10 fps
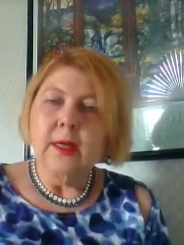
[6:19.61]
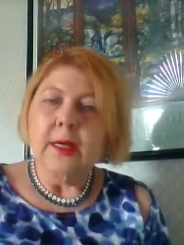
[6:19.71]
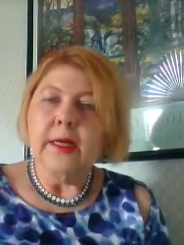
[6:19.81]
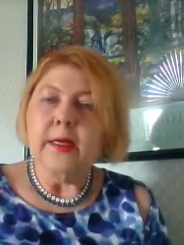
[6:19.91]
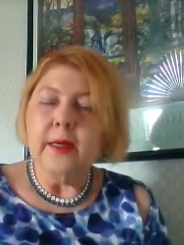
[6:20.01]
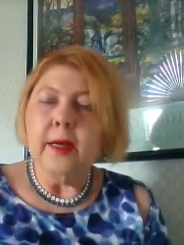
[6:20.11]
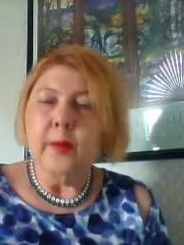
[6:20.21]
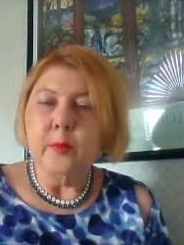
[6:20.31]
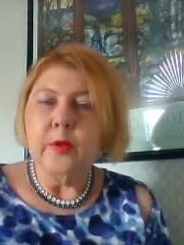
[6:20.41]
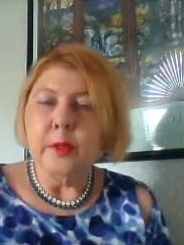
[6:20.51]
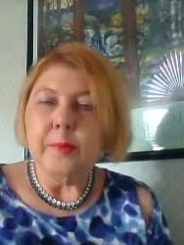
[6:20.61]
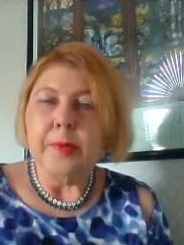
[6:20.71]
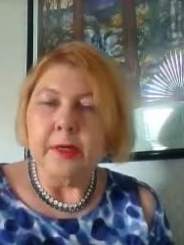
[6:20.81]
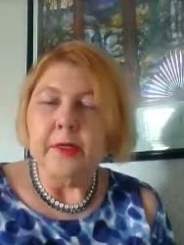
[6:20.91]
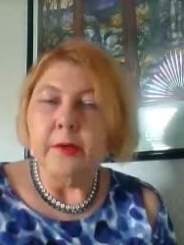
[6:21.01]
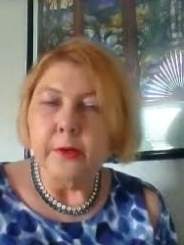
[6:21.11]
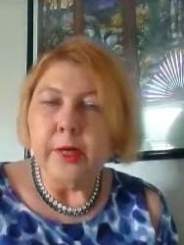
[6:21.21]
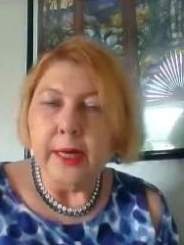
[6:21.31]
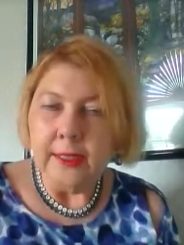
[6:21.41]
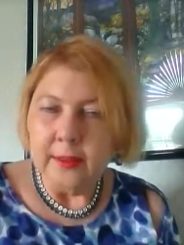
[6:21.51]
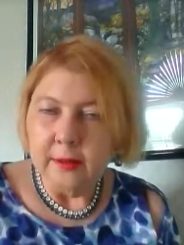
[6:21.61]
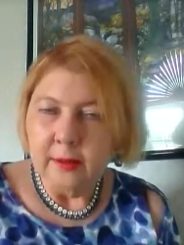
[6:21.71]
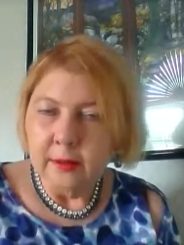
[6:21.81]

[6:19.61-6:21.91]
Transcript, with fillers: and I am really proud of you guys.